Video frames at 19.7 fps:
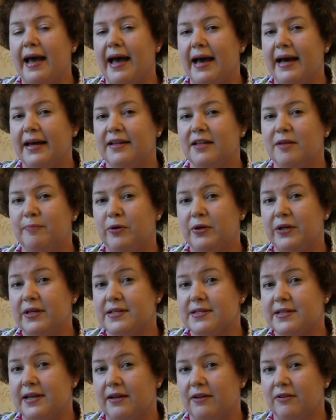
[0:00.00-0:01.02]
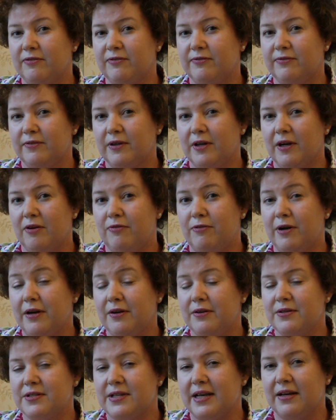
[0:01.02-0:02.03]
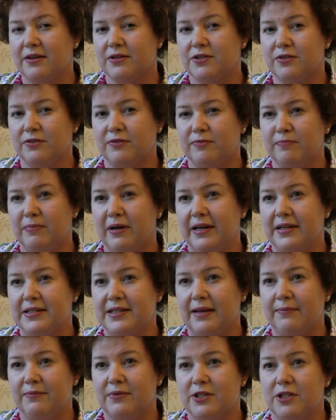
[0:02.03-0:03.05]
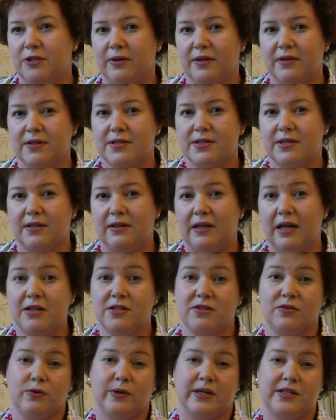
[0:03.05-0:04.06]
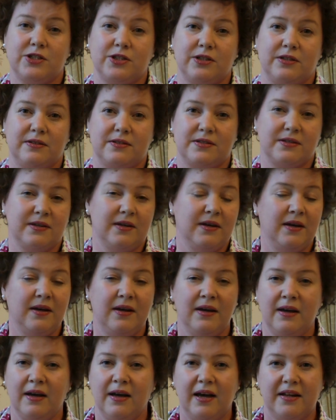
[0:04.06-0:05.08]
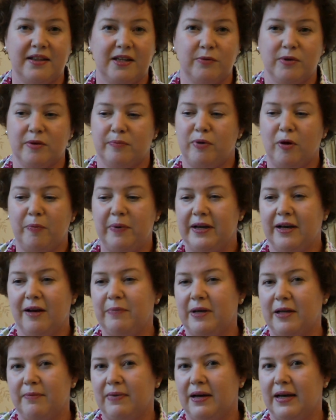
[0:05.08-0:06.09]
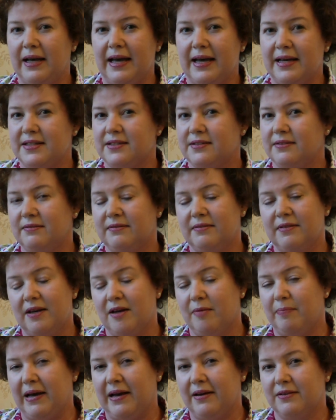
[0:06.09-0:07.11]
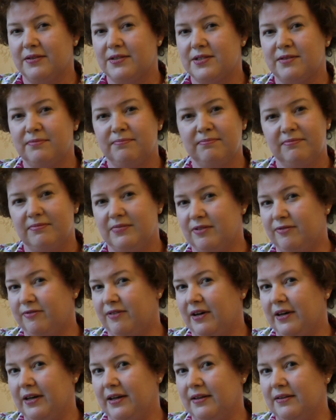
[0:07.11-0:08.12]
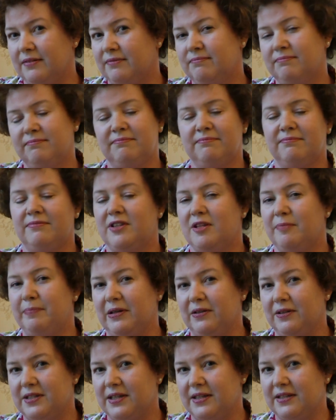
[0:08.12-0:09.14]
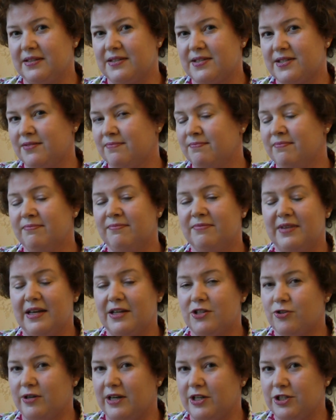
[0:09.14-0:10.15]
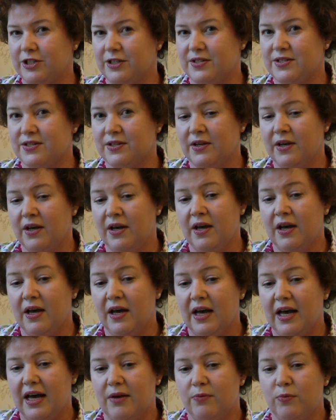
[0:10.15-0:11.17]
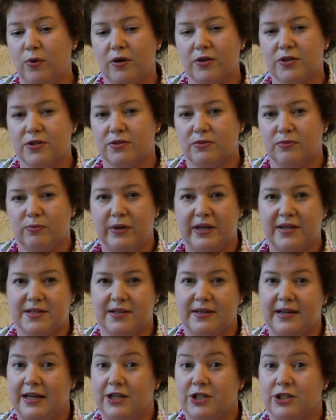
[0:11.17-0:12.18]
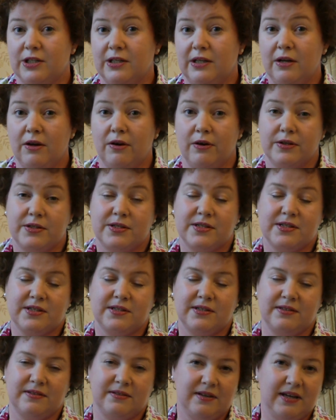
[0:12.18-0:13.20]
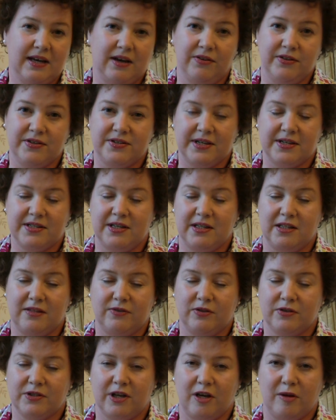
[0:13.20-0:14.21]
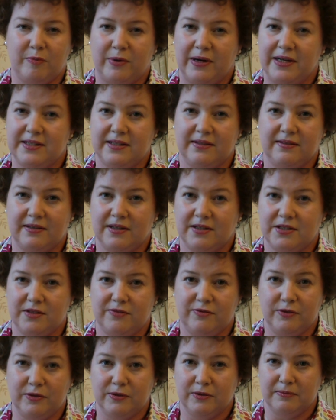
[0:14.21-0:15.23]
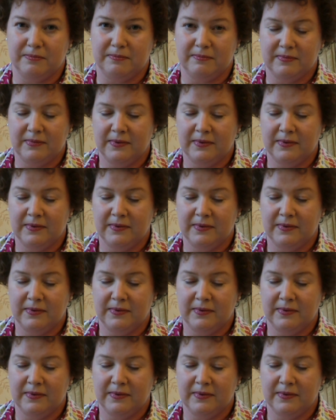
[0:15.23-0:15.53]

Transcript: And the book itself arose out of my attempt to answer loads of questions that were popping up in my head about the fire, the buildings, their treasures, and what we as a nation lost on the sixteenth of October eighteen thirty-four.